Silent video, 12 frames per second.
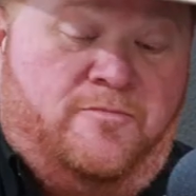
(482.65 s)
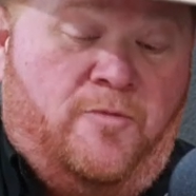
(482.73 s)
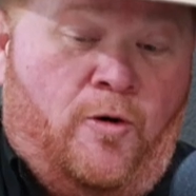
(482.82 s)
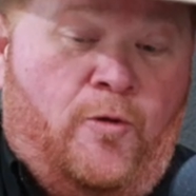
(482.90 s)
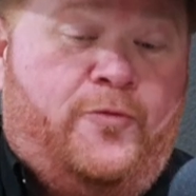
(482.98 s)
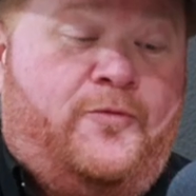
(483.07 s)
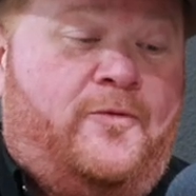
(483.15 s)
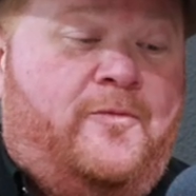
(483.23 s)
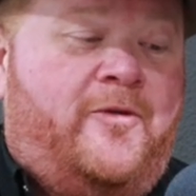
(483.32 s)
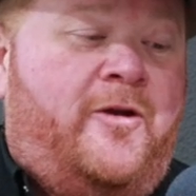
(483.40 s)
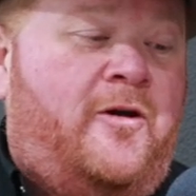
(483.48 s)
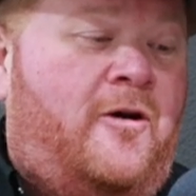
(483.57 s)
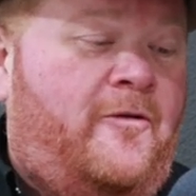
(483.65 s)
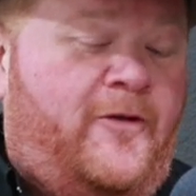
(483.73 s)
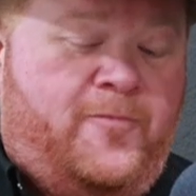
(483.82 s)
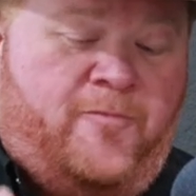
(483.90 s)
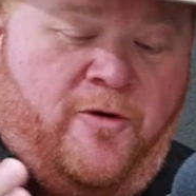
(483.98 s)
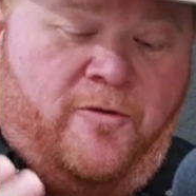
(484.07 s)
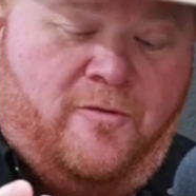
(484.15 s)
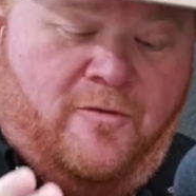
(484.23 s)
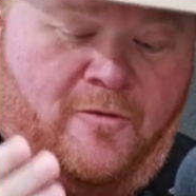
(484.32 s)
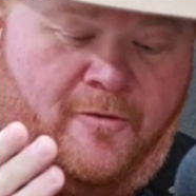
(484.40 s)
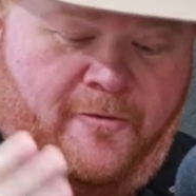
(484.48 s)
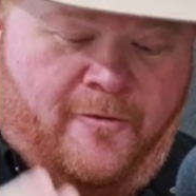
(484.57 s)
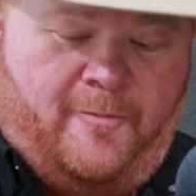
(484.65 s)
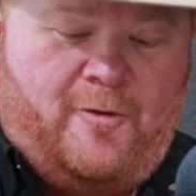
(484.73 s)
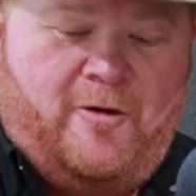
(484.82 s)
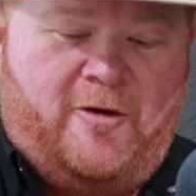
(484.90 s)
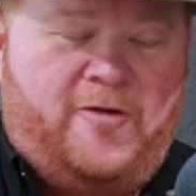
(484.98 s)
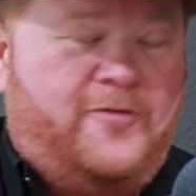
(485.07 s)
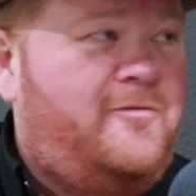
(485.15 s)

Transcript: old school. They always vote on their party.